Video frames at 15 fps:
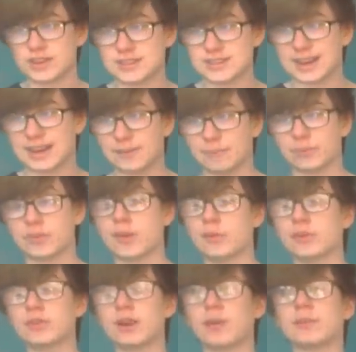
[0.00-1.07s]
these now. So
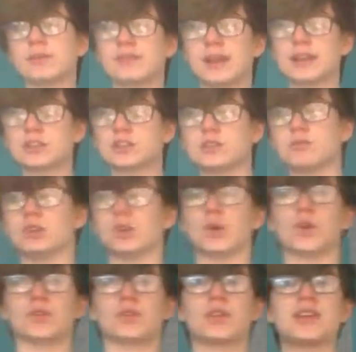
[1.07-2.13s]
we'll start with statute
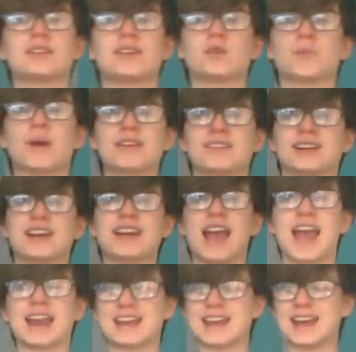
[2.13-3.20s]
law. So this is basically
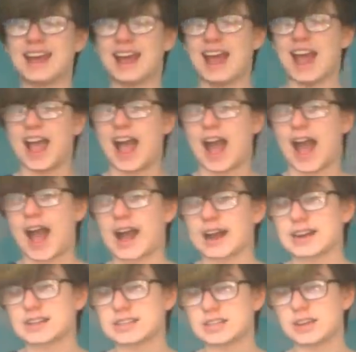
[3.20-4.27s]
any
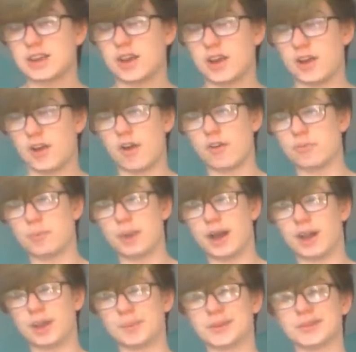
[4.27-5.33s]
act of
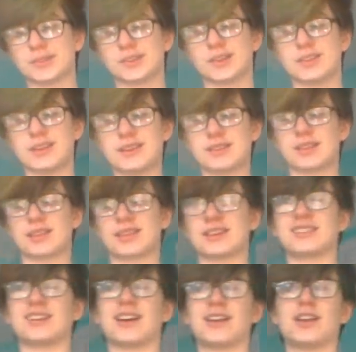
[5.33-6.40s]
Parliament. So these are the
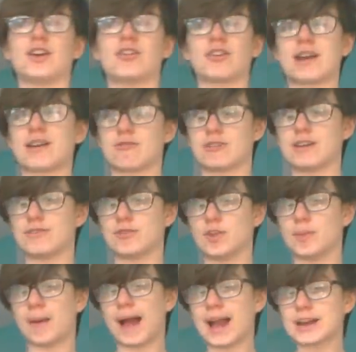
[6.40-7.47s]
things like the Great
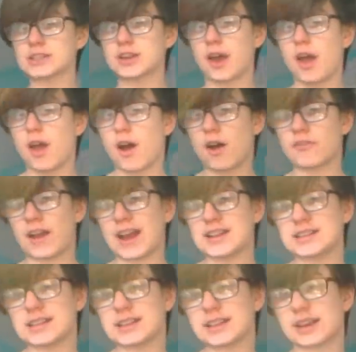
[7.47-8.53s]
Reform Act of
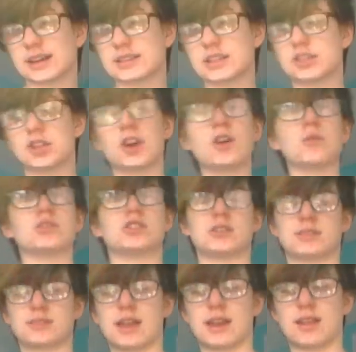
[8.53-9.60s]
1832, which
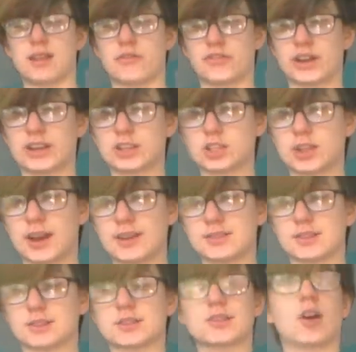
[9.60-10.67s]
extended the
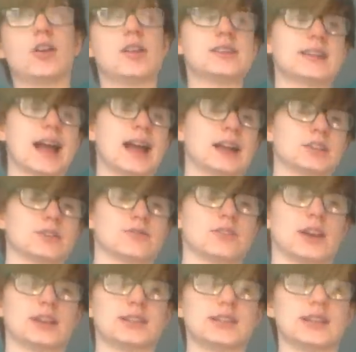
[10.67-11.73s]
franchise, the Scotland Act of
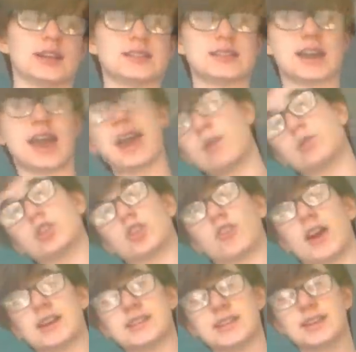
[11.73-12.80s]
1998,
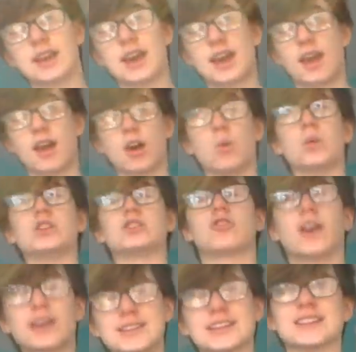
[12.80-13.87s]
which
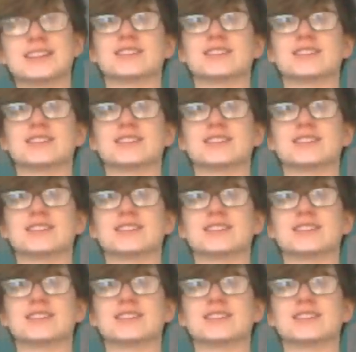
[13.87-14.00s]
granted